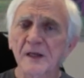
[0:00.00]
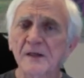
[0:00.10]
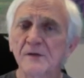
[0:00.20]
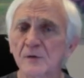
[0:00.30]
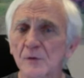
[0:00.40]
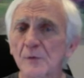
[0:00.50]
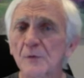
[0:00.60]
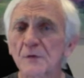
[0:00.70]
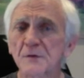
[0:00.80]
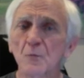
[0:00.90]
either
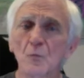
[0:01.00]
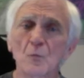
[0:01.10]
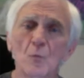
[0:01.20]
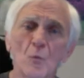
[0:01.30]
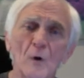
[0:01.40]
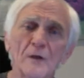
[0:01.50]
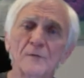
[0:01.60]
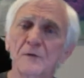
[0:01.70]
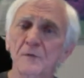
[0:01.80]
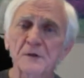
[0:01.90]
lose one of
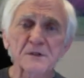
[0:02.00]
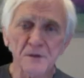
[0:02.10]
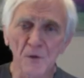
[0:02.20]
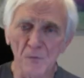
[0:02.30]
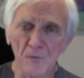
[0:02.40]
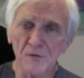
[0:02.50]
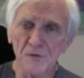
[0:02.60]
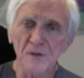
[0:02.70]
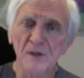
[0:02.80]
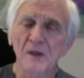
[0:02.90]
three souls